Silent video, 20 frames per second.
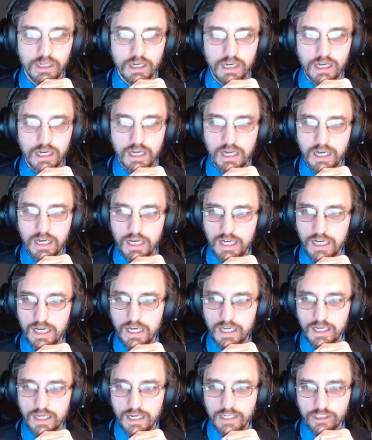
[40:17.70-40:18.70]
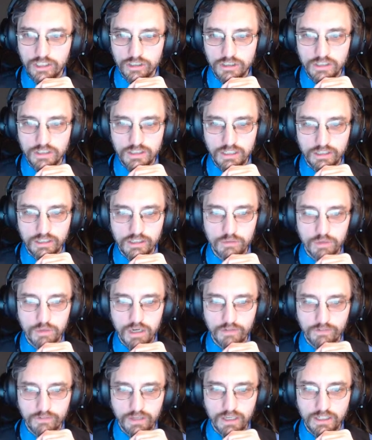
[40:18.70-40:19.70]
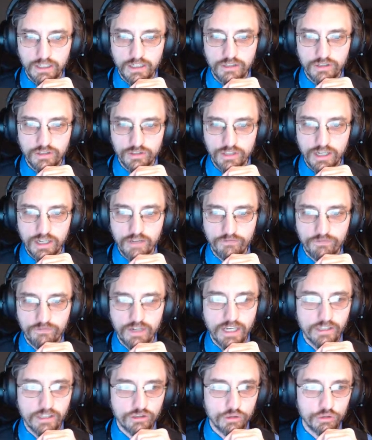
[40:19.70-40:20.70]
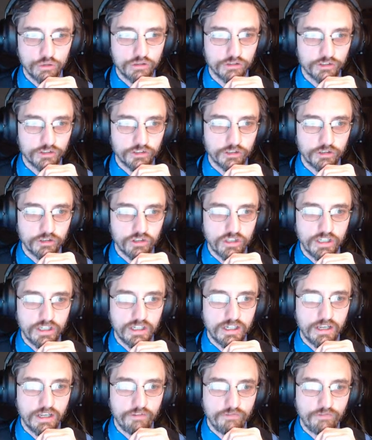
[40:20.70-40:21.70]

Uh, I couldn't tell you offhand. I just I, I Google searched it and I